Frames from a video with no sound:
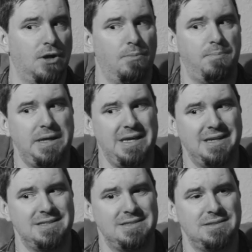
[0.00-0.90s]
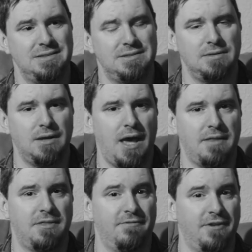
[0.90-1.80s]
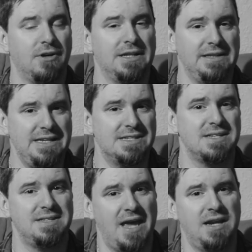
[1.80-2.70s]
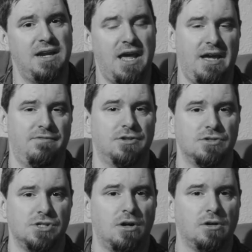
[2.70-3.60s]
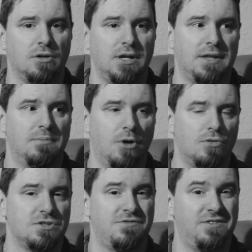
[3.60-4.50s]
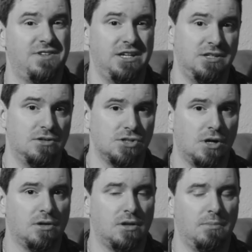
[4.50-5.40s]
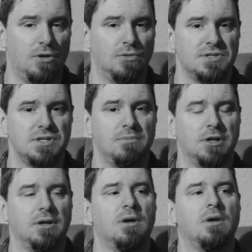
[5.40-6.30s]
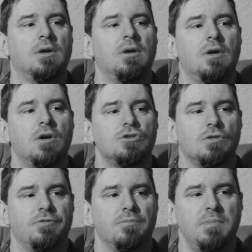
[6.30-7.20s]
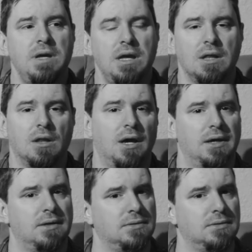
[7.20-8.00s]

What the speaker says: being at the very least 10 and a half years younger, and at the most 15 years younger than my oldest sibling. So for me, like,